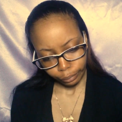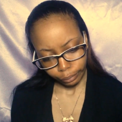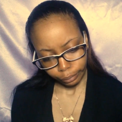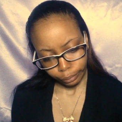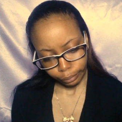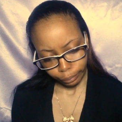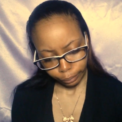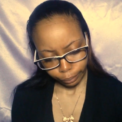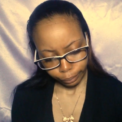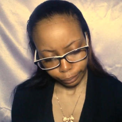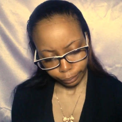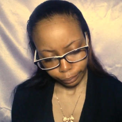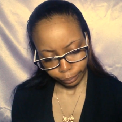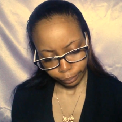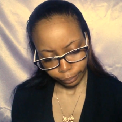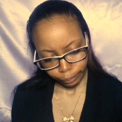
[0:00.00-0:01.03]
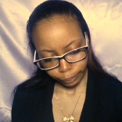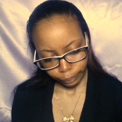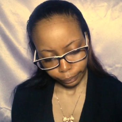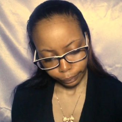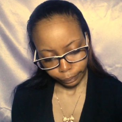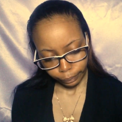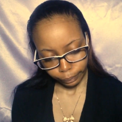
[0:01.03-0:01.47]

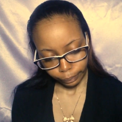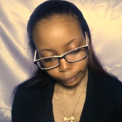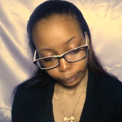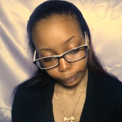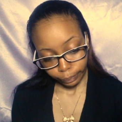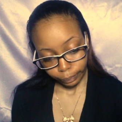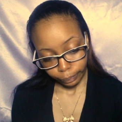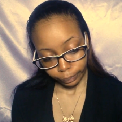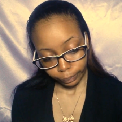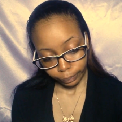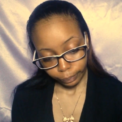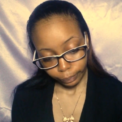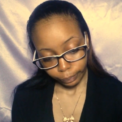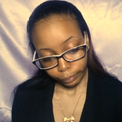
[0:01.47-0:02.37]
Nothing is said.